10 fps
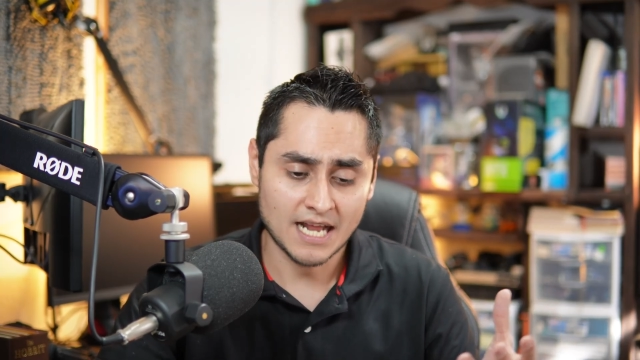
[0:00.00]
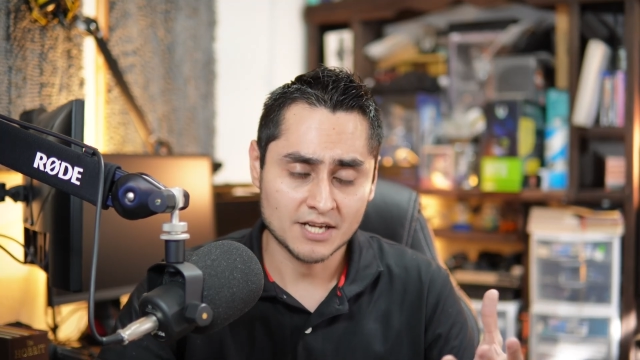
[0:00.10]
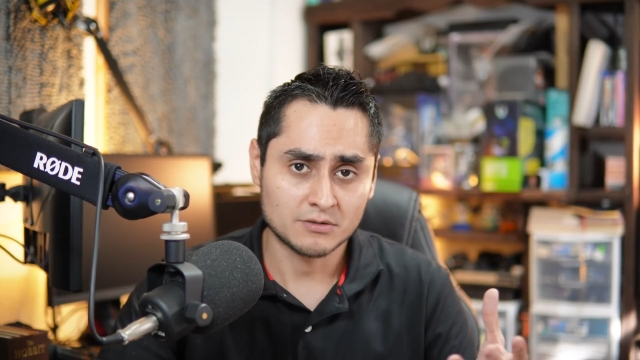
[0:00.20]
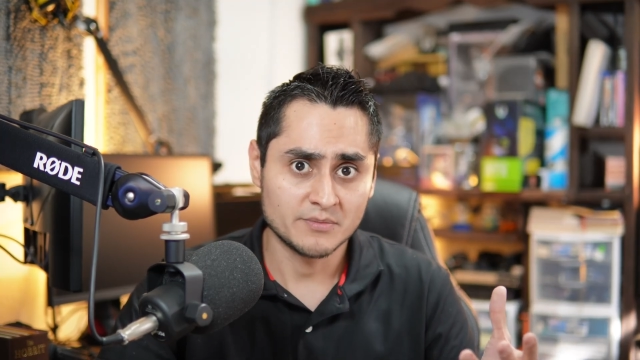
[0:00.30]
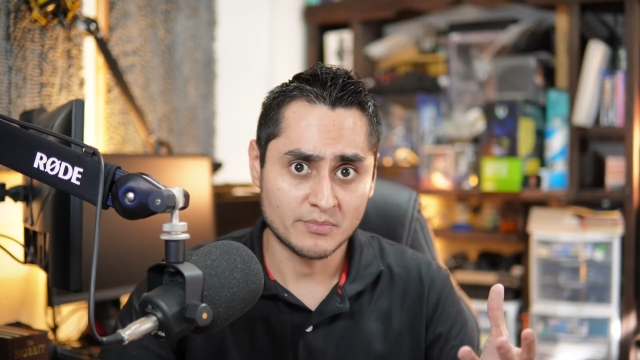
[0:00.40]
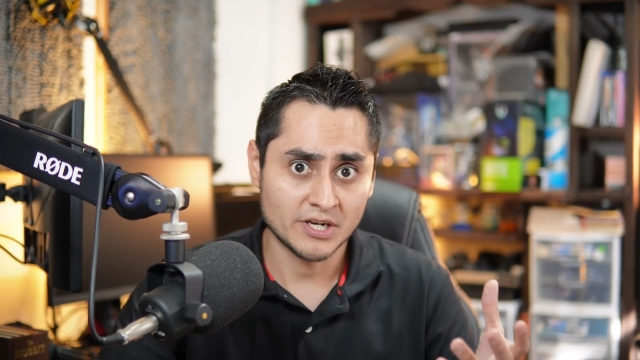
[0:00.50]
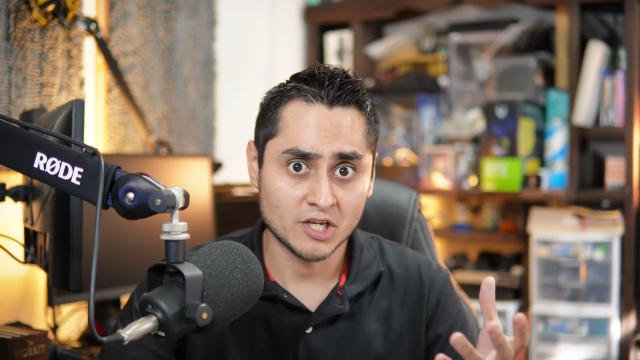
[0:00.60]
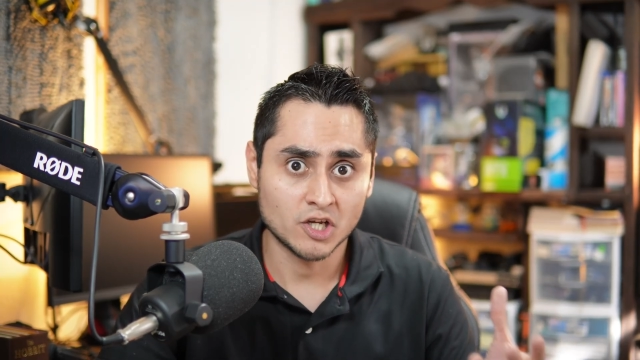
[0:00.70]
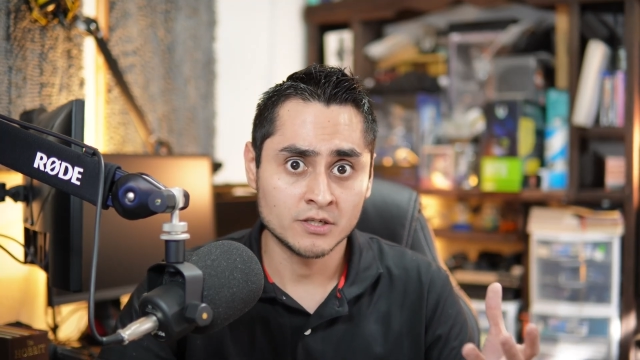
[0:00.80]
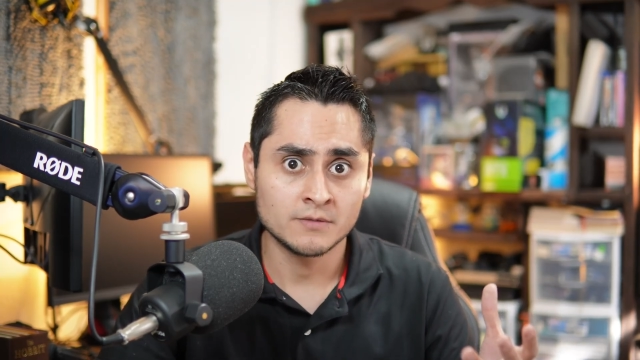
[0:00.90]
actually pretty
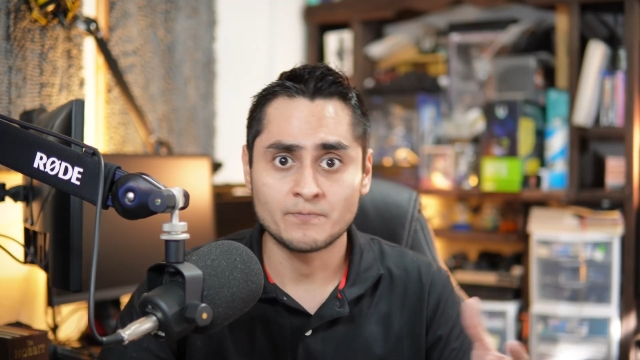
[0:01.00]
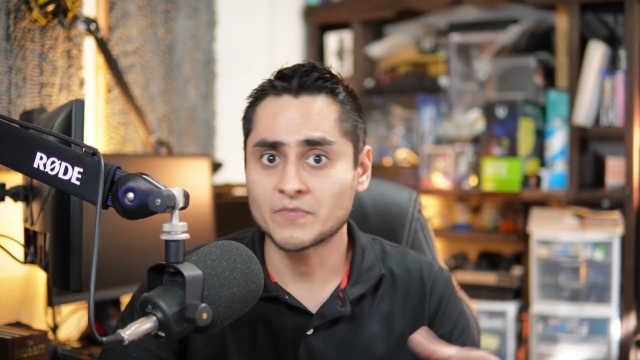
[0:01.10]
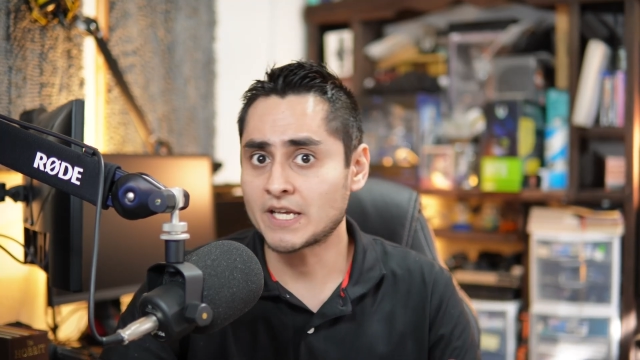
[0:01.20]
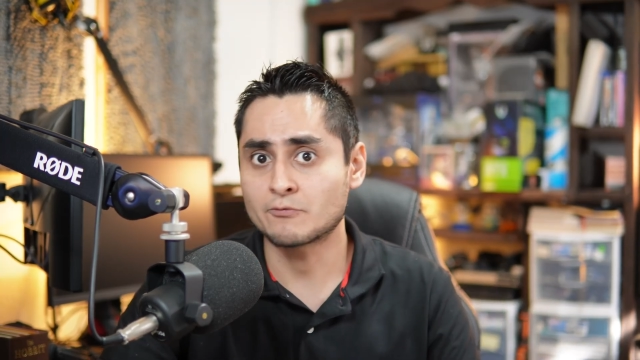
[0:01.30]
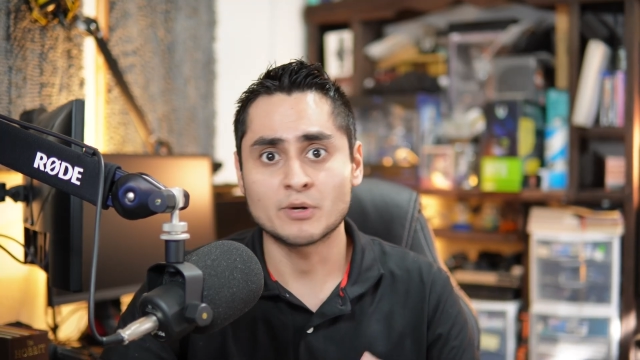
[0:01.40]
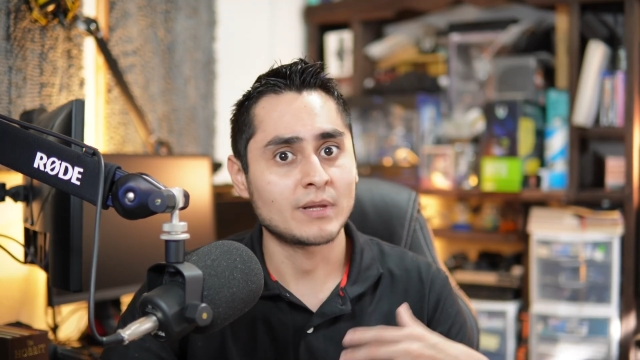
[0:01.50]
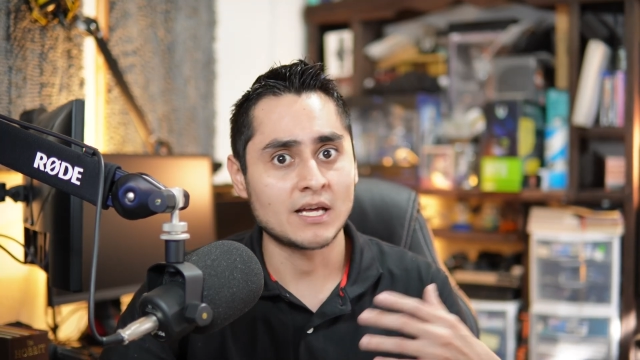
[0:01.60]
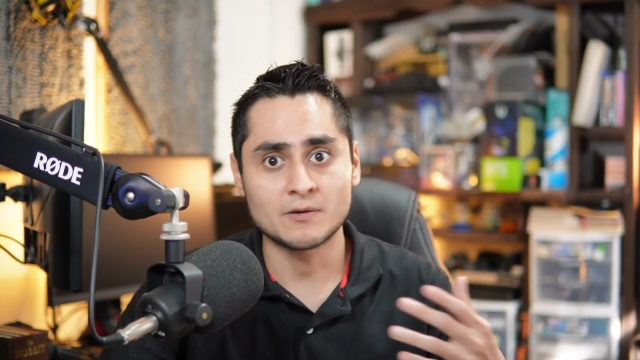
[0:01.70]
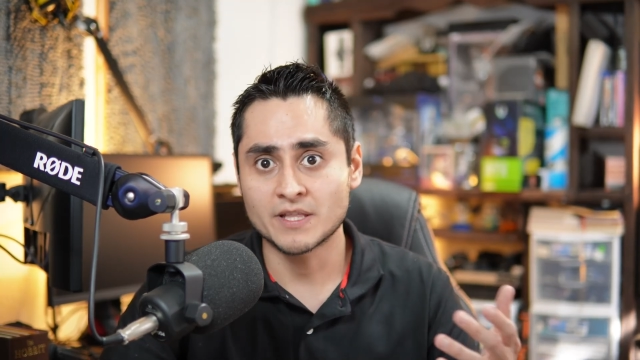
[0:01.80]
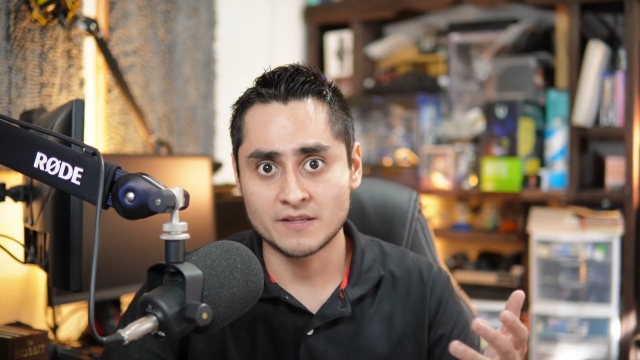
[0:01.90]
good they
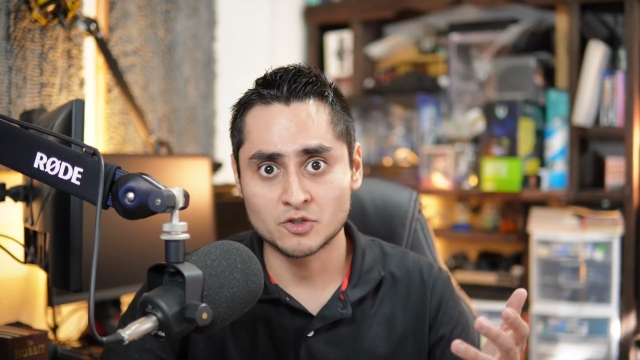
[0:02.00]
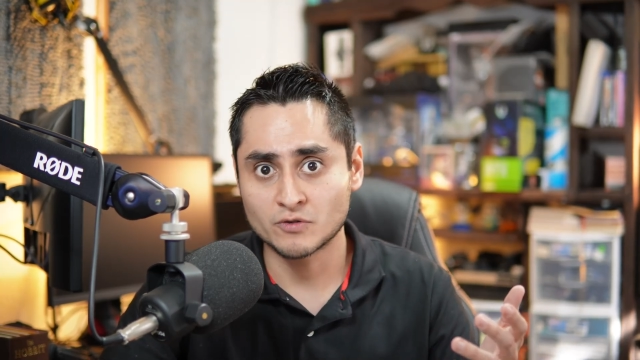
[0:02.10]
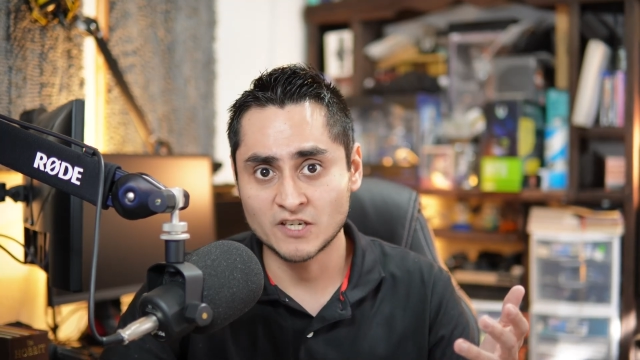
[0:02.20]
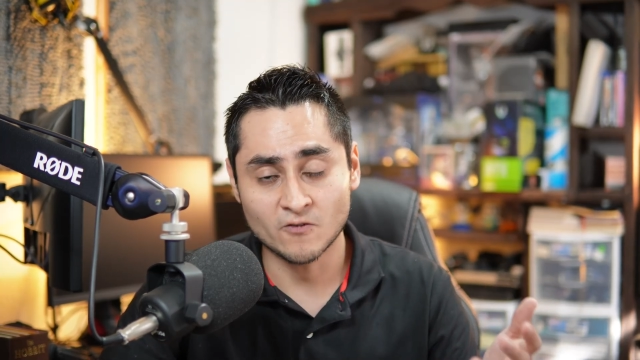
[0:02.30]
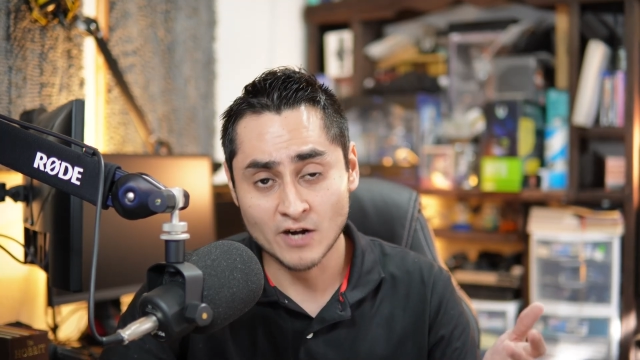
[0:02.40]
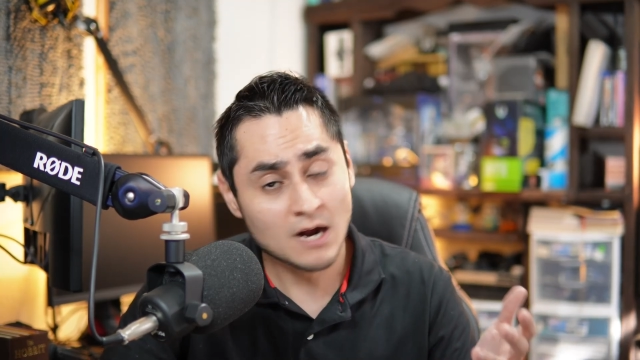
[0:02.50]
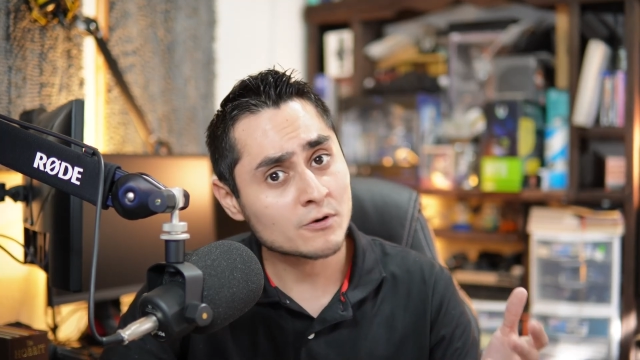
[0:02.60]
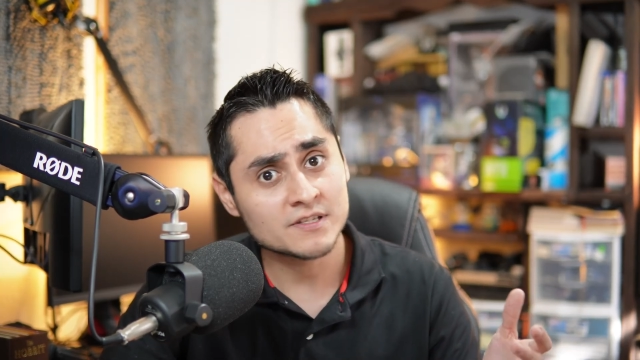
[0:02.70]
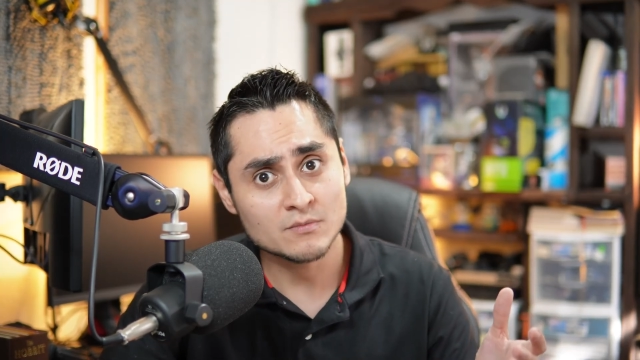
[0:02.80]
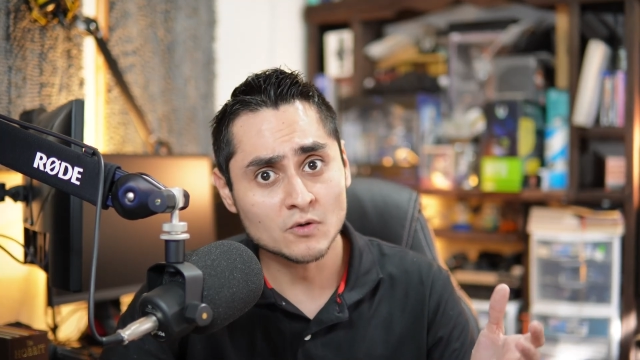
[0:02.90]
reply within 24
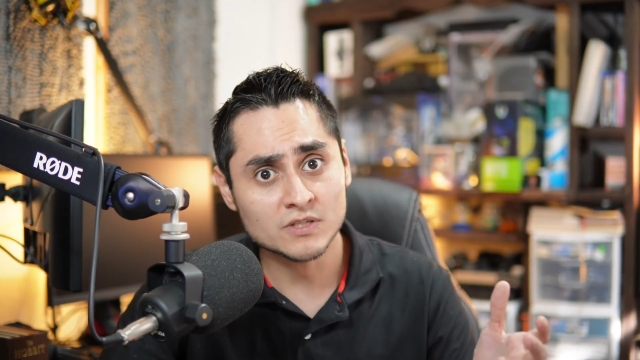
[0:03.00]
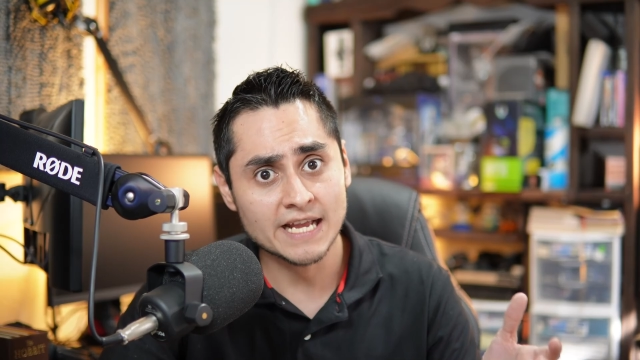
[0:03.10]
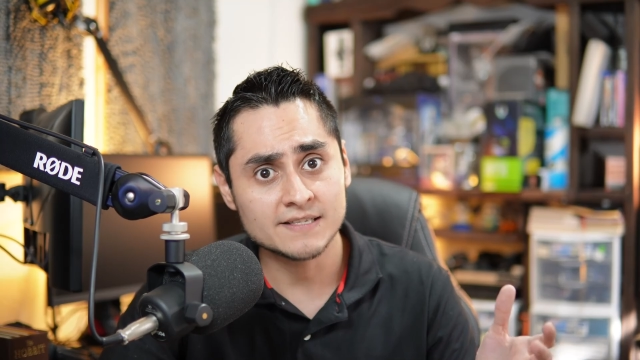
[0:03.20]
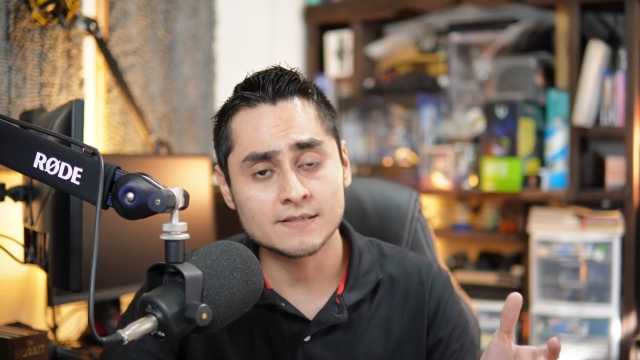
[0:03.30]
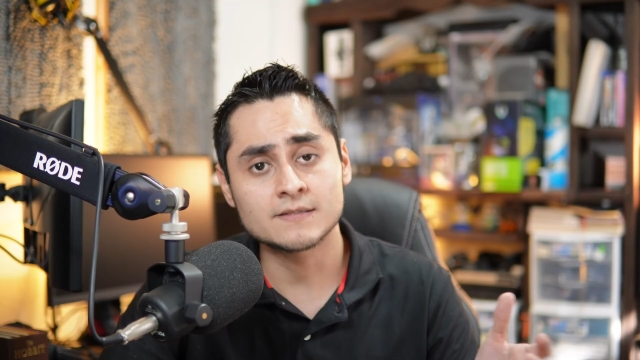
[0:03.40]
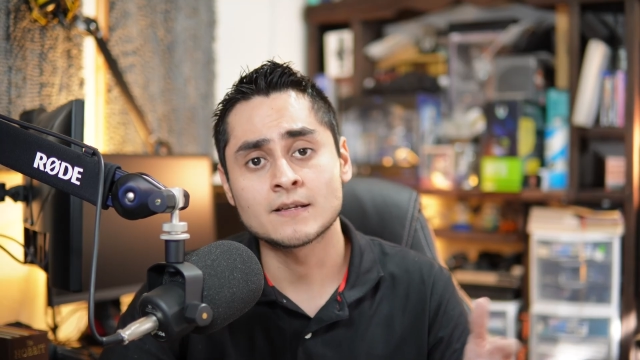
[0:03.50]
hours in most cases